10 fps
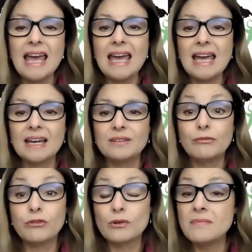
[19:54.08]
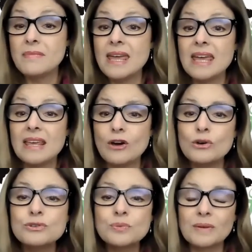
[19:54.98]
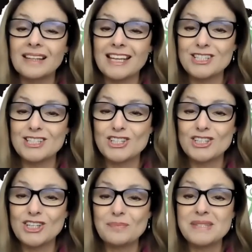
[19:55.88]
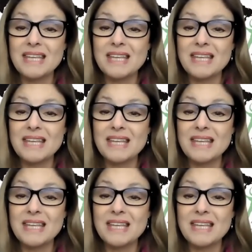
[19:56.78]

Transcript: And for me, those relationships